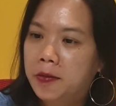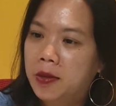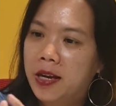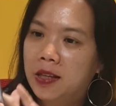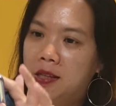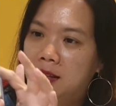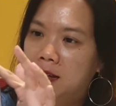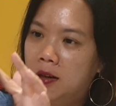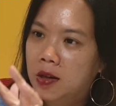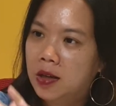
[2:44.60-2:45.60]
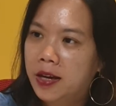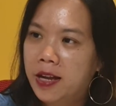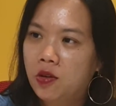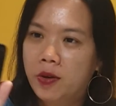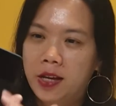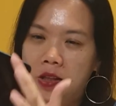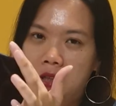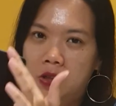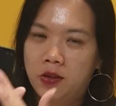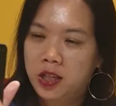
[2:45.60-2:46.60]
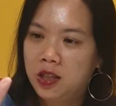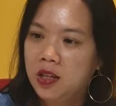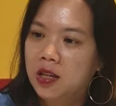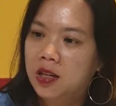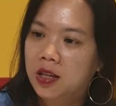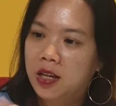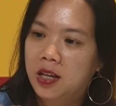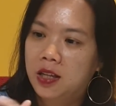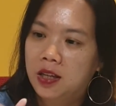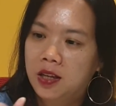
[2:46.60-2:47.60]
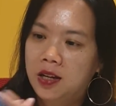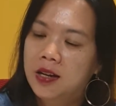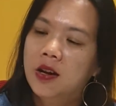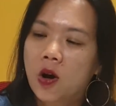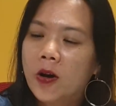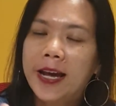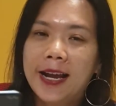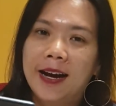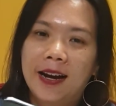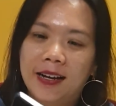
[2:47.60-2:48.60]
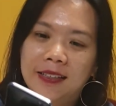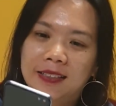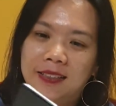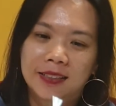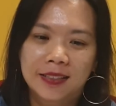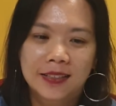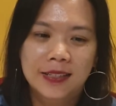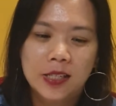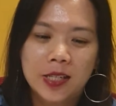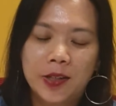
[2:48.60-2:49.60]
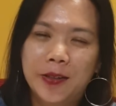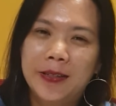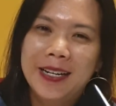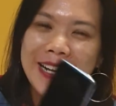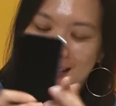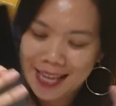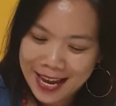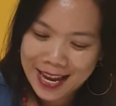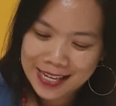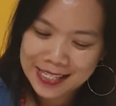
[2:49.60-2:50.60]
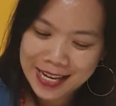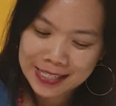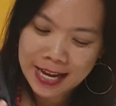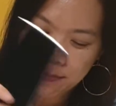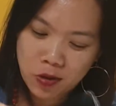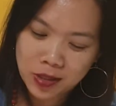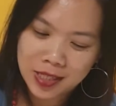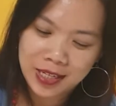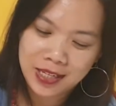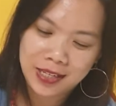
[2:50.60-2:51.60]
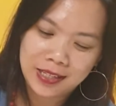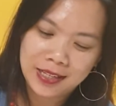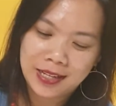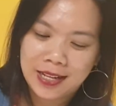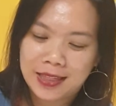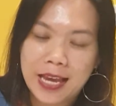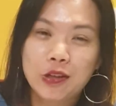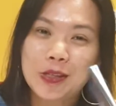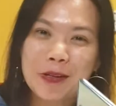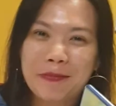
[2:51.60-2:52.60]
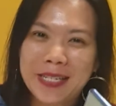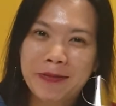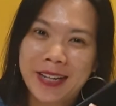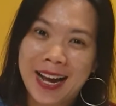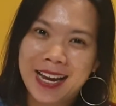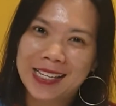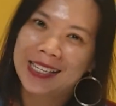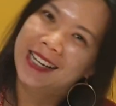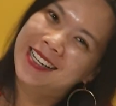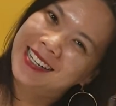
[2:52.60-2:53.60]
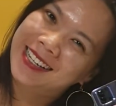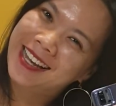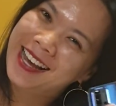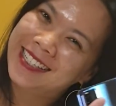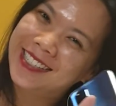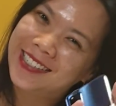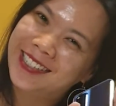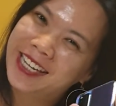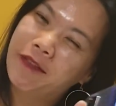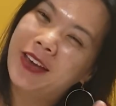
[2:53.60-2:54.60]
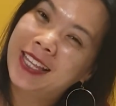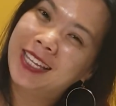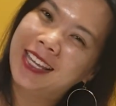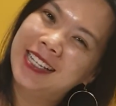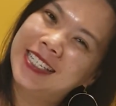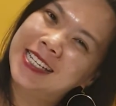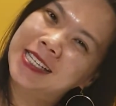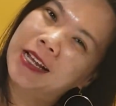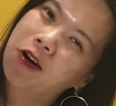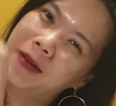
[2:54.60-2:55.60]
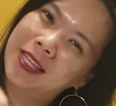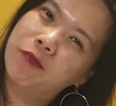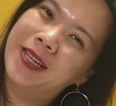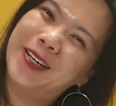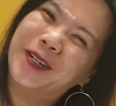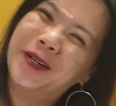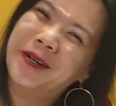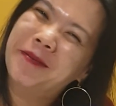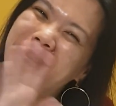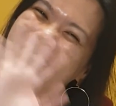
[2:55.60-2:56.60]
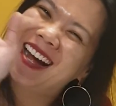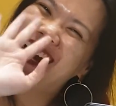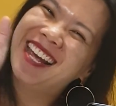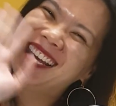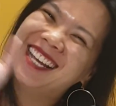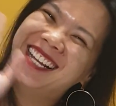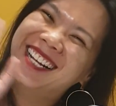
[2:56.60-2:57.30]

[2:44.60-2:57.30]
and it's a end-to-end screen. And okay lah. So yes, that's unboxing. Thank you so much, you guys. Enjoy. If anything, just comment down below. Bye.